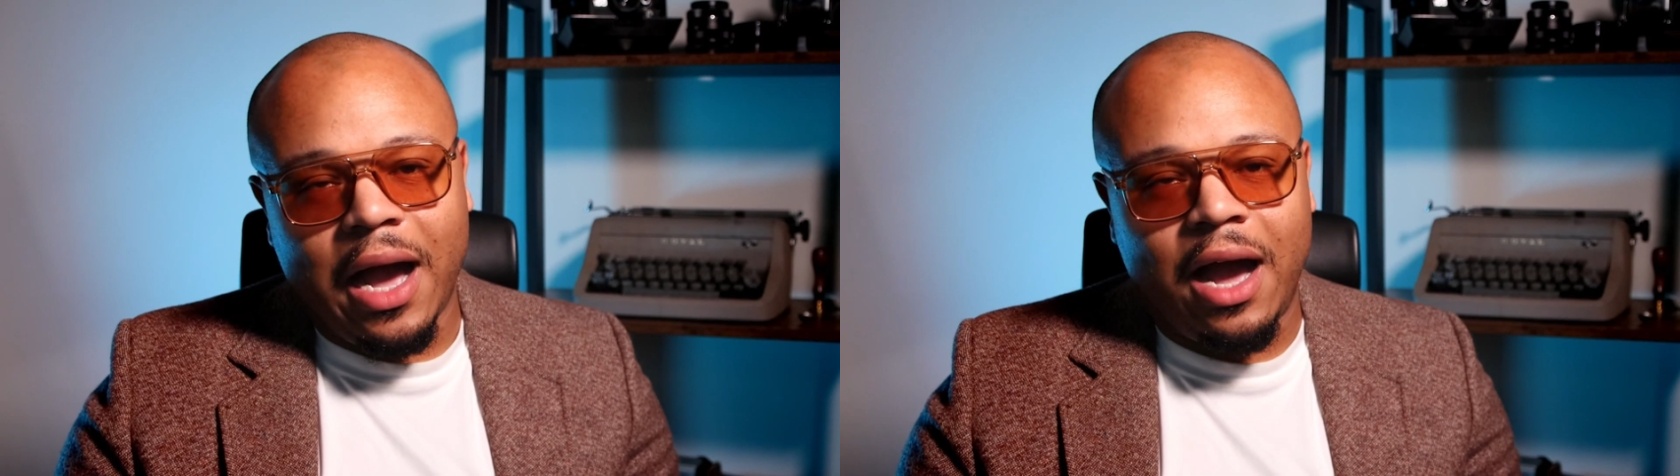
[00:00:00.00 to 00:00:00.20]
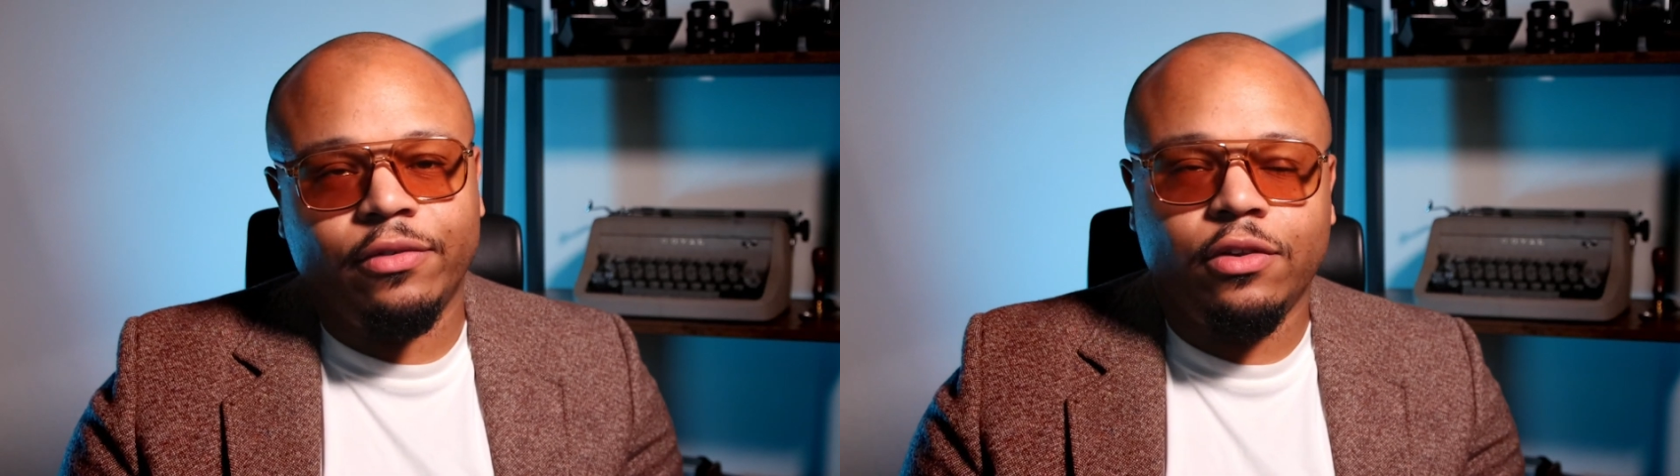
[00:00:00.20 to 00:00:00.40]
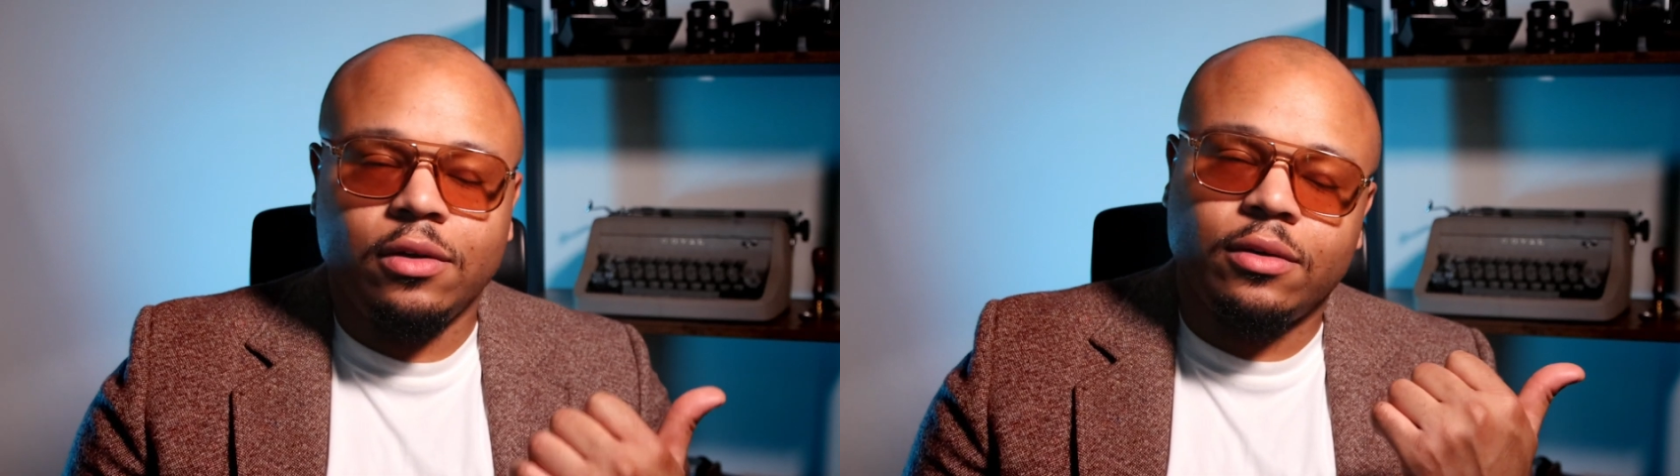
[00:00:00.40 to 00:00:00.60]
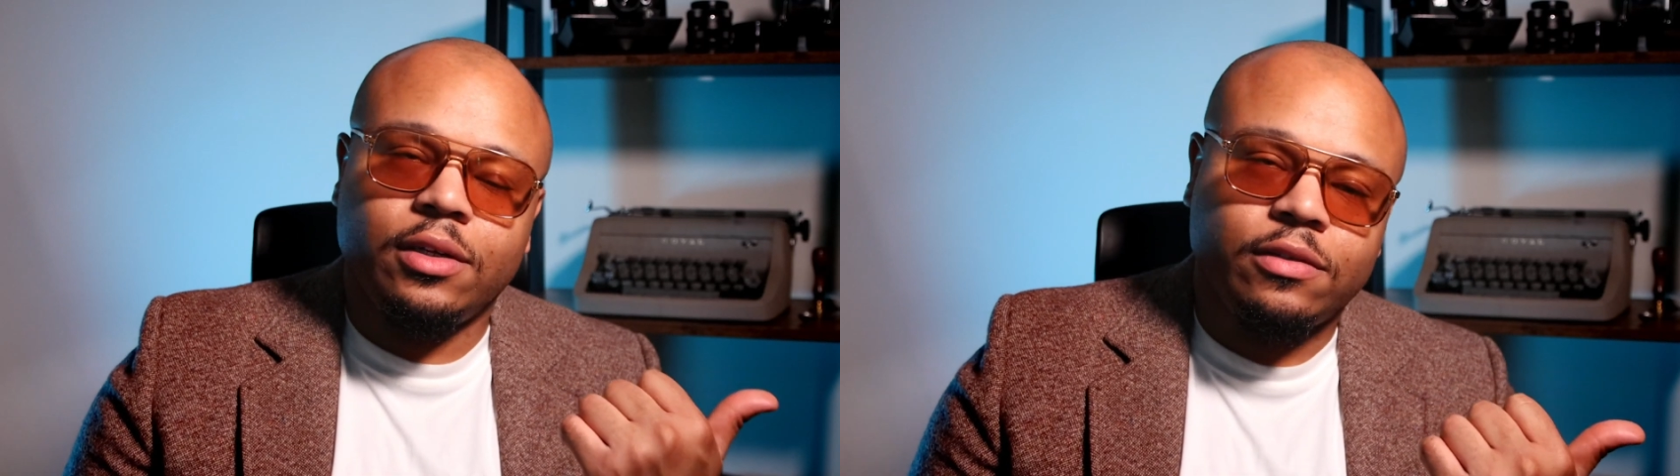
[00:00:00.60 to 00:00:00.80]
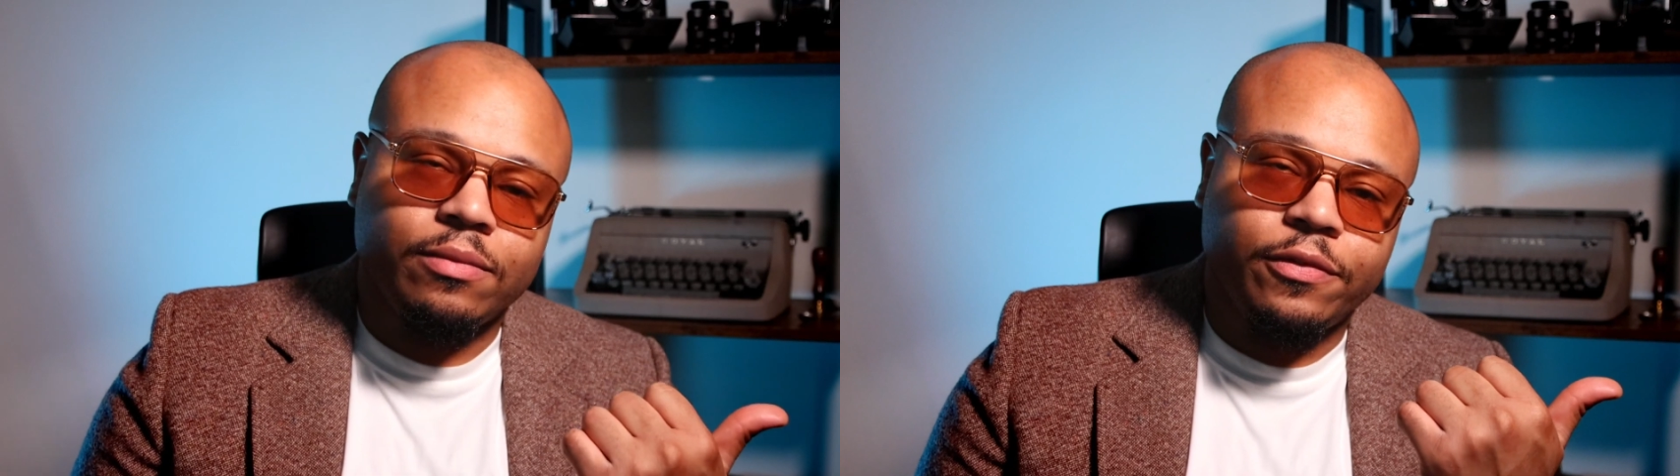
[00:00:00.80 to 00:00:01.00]
Obviously, you're
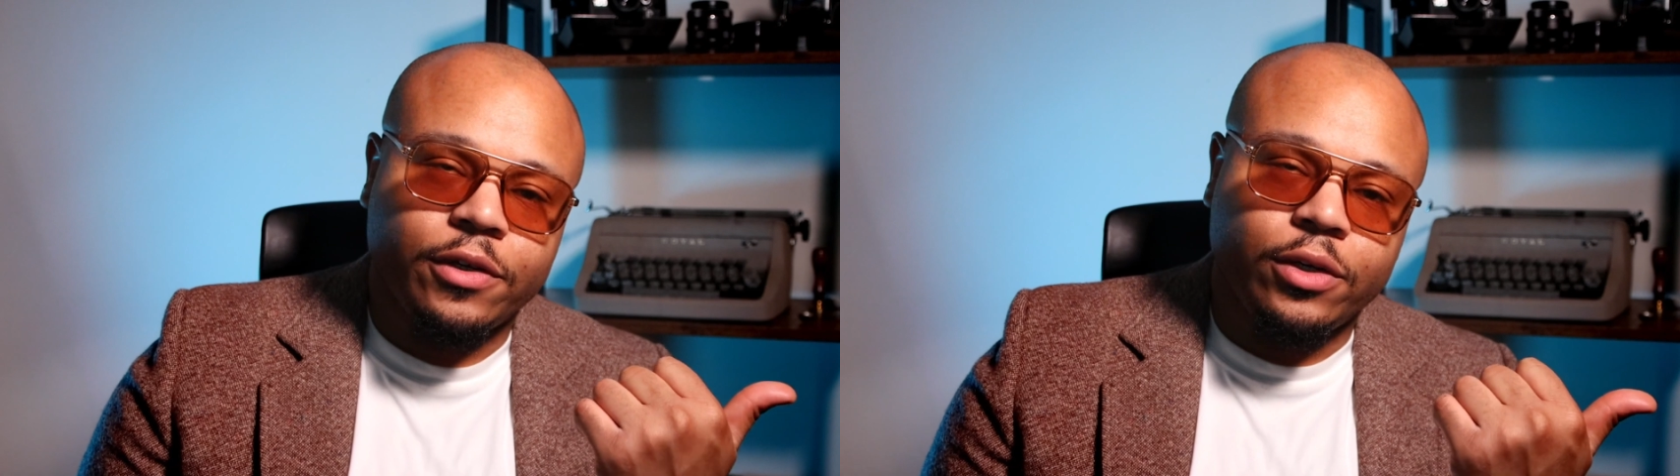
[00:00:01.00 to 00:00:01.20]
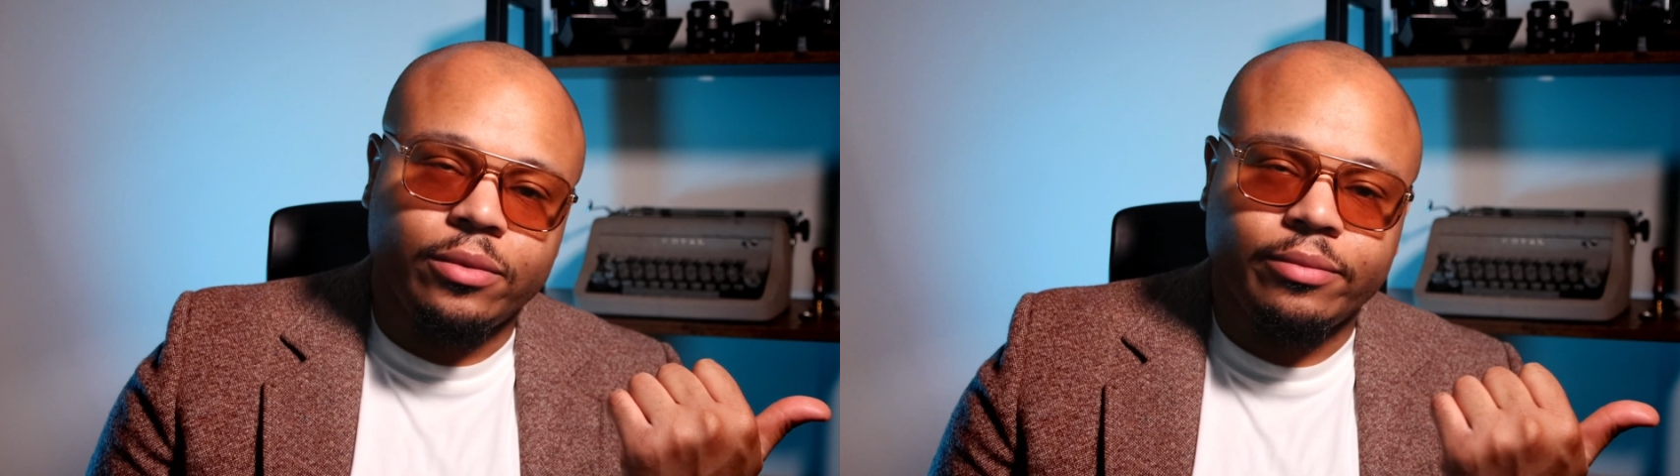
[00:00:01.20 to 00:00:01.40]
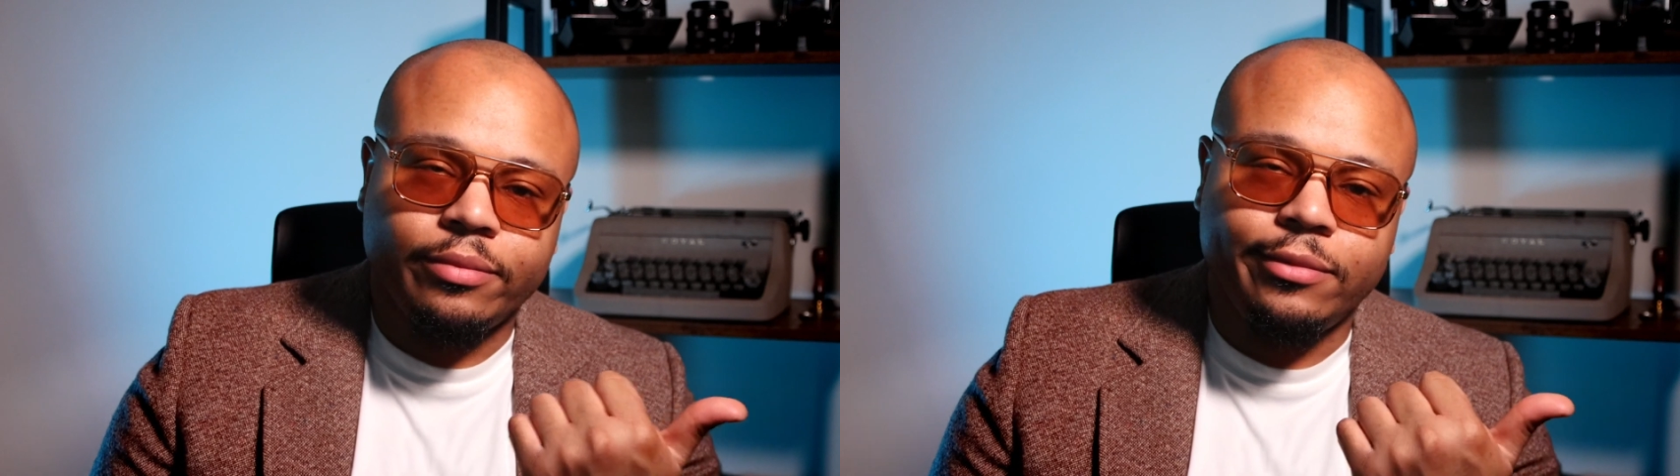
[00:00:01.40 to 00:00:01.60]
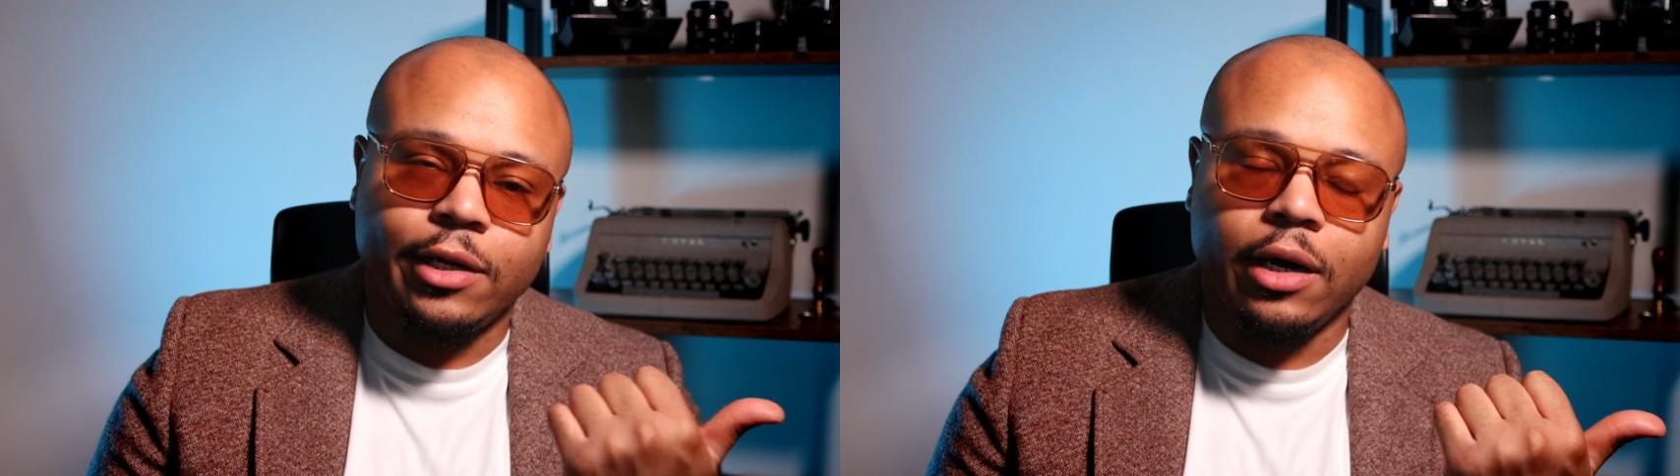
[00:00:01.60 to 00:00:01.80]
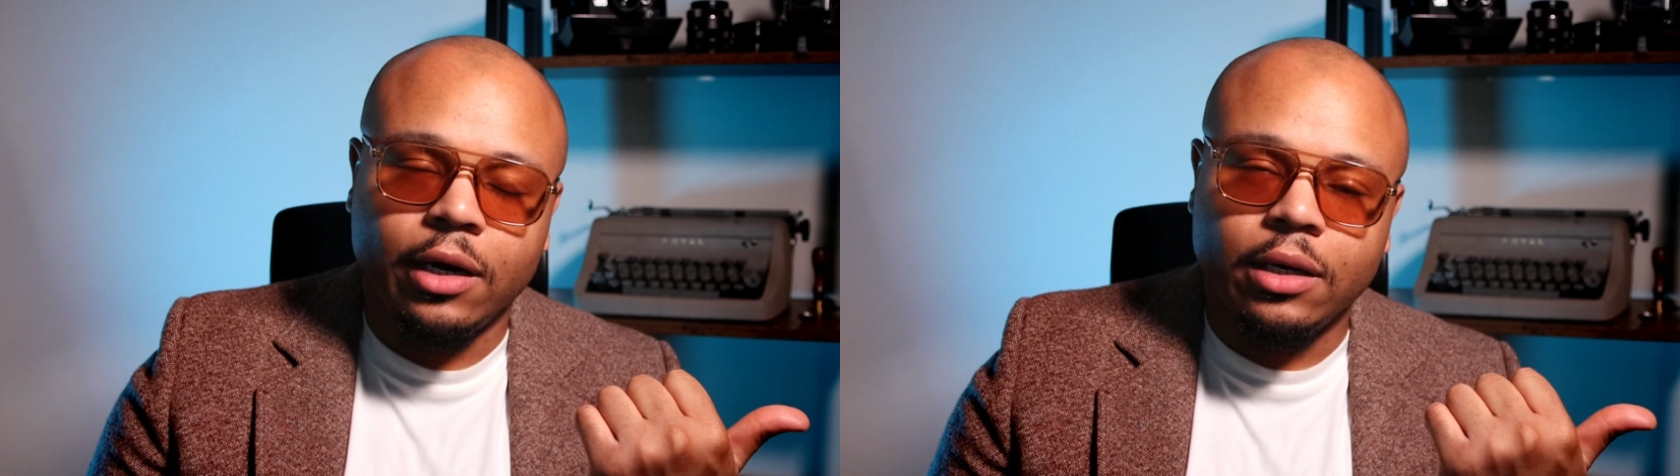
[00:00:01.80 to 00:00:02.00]
gonna need some film.
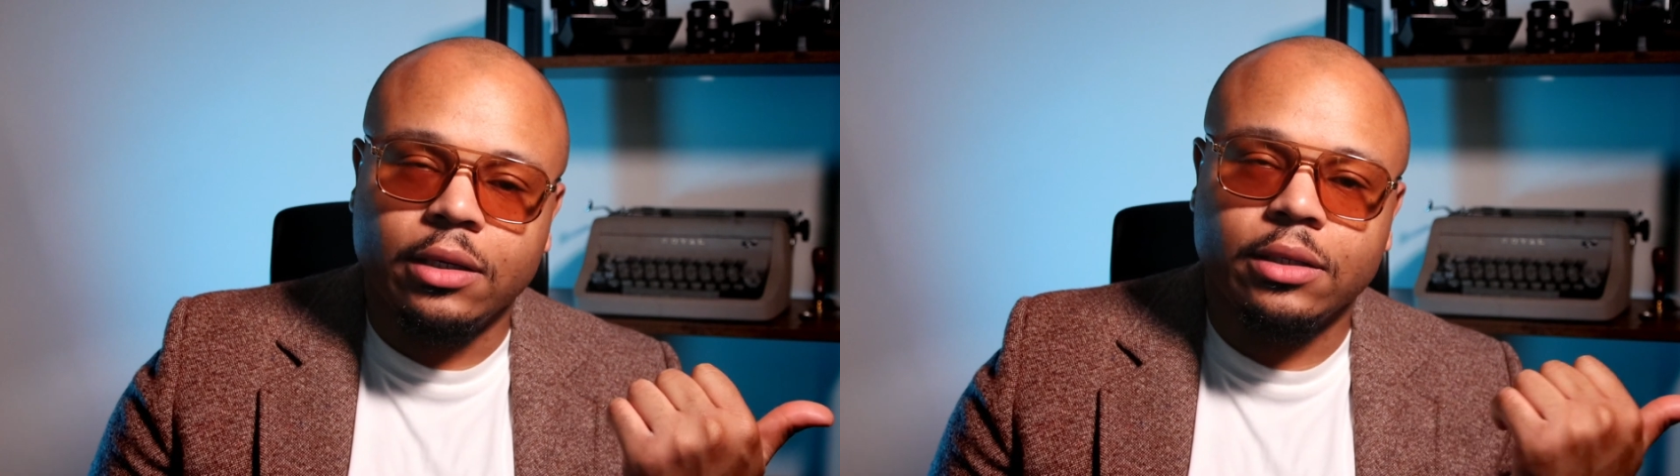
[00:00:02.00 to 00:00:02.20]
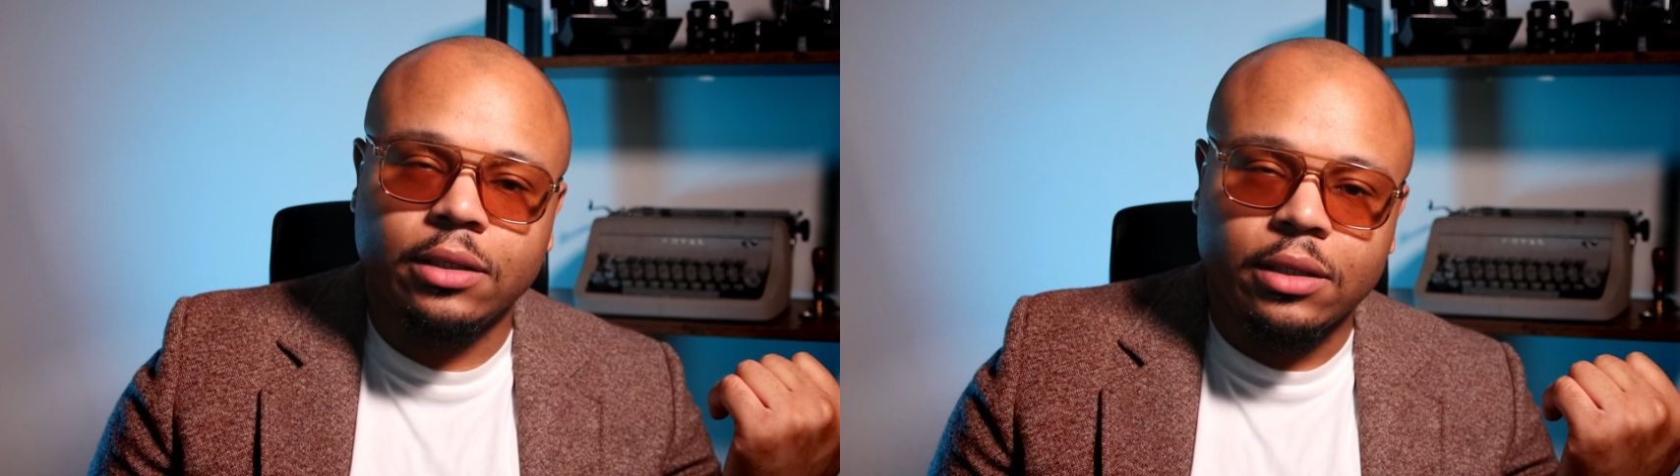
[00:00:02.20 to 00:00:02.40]
Duh.